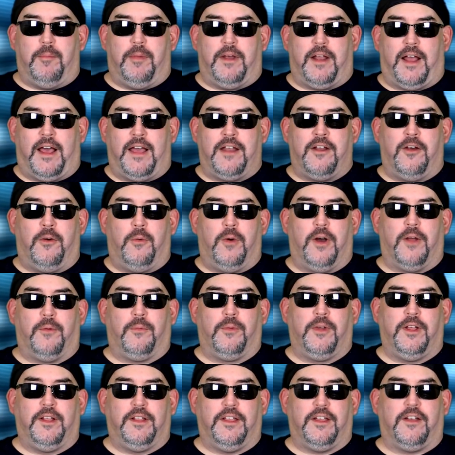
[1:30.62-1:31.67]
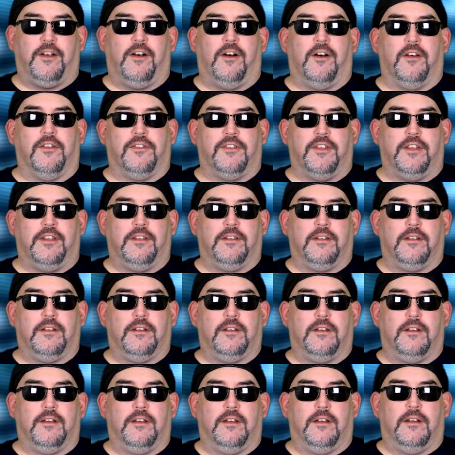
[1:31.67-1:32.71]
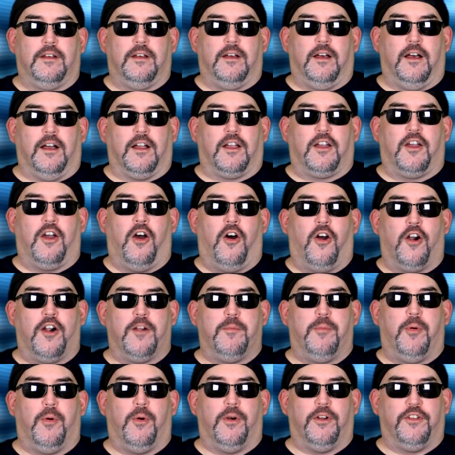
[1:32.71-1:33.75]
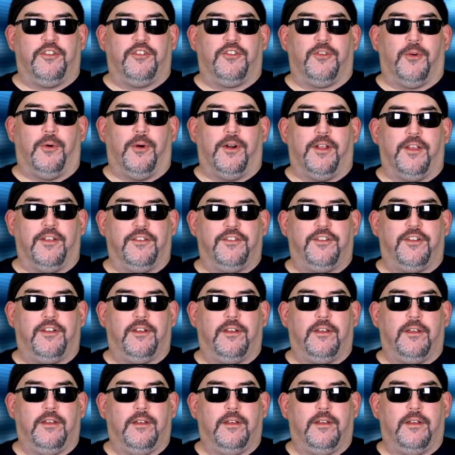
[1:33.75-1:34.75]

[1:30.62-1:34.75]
But I know what really caused it. A cardboard shortage.